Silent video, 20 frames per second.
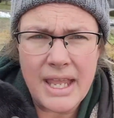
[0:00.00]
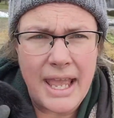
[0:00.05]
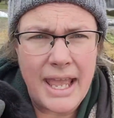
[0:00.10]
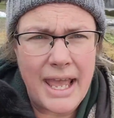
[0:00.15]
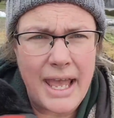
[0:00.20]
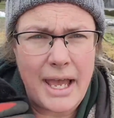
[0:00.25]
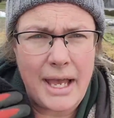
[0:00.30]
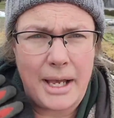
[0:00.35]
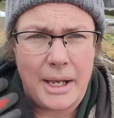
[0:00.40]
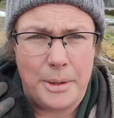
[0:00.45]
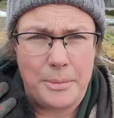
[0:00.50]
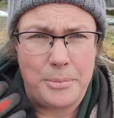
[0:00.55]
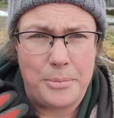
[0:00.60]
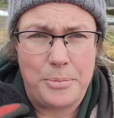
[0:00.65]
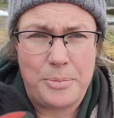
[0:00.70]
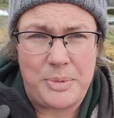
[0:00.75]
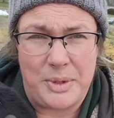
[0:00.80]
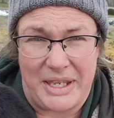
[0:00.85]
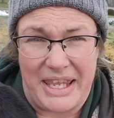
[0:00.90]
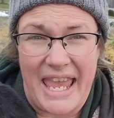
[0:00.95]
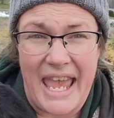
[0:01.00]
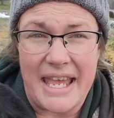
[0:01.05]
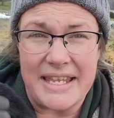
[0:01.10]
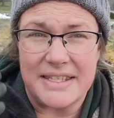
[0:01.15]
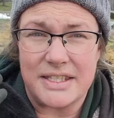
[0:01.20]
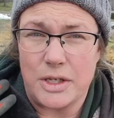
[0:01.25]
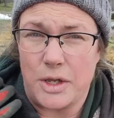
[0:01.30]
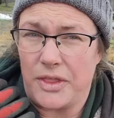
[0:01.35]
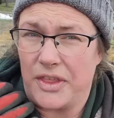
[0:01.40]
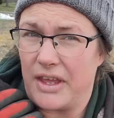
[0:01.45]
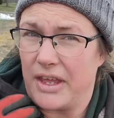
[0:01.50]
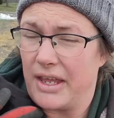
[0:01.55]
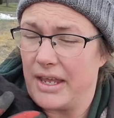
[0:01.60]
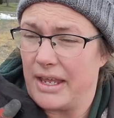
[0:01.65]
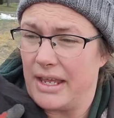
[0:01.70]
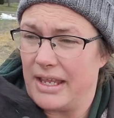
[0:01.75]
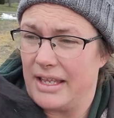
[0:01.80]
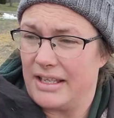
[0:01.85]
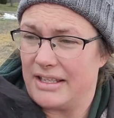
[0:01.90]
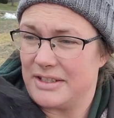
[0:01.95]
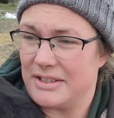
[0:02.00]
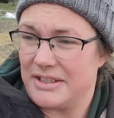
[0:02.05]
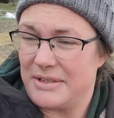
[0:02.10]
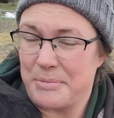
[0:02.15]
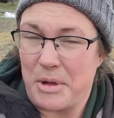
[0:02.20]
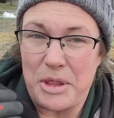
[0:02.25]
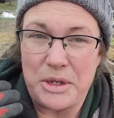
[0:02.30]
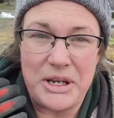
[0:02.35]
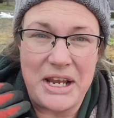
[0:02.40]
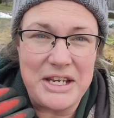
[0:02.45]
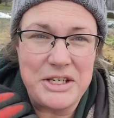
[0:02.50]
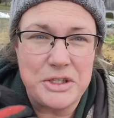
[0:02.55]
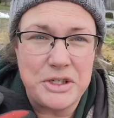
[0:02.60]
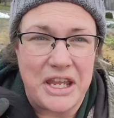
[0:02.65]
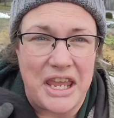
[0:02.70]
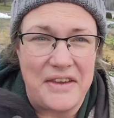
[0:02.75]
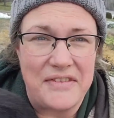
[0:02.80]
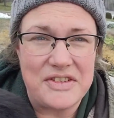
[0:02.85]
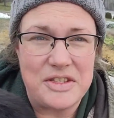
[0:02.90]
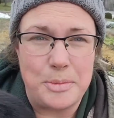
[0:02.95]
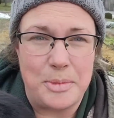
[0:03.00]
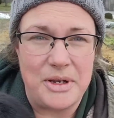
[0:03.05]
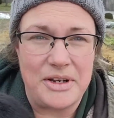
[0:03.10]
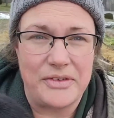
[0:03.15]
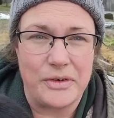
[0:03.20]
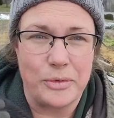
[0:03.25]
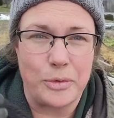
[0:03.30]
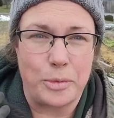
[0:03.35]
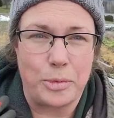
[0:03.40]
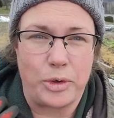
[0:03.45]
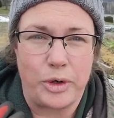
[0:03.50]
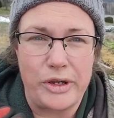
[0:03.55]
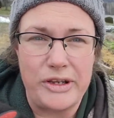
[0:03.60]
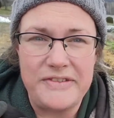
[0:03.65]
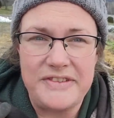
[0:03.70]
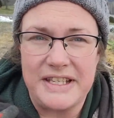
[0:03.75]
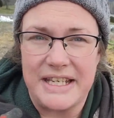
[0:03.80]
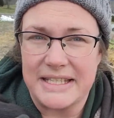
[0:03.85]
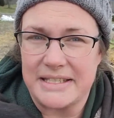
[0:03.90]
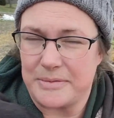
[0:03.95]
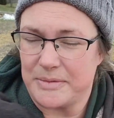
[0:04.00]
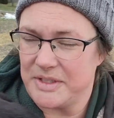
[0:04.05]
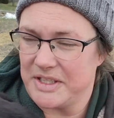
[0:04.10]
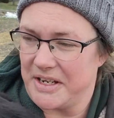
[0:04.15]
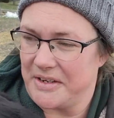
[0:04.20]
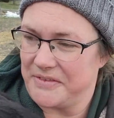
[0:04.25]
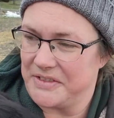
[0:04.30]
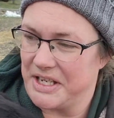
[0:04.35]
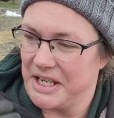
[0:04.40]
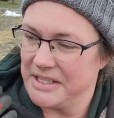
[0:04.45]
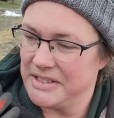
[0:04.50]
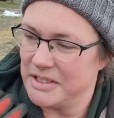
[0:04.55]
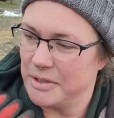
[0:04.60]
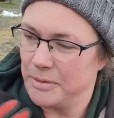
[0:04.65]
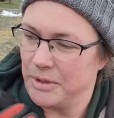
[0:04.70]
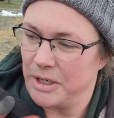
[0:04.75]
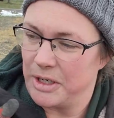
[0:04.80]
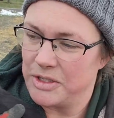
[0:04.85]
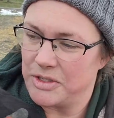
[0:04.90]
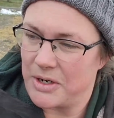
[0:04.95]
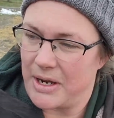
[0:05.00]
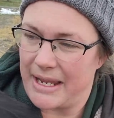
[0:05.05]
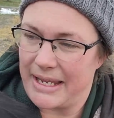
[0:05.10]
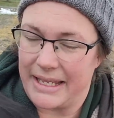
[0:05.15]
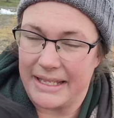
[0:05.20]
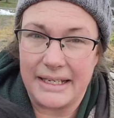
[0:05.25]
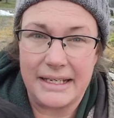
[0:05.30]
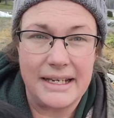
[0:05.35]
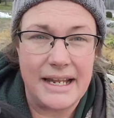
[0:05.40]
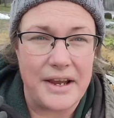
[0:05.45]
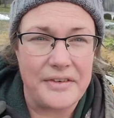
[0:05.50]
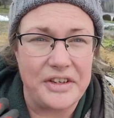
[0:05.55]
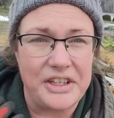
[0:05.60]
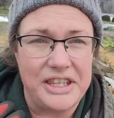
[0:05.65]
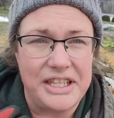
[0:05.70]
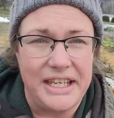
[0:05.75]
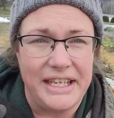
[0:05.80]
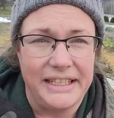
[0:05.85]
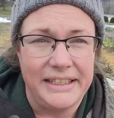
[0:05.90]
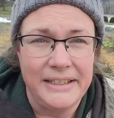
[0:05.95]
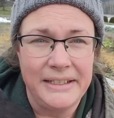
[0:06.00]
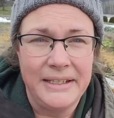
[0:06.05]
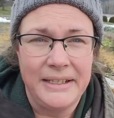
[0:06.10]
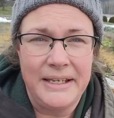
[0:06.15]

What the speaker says: but yeah, so the Mother Nature gave us a bit of a reprieve to get some stuff done, so we're going to try and get everything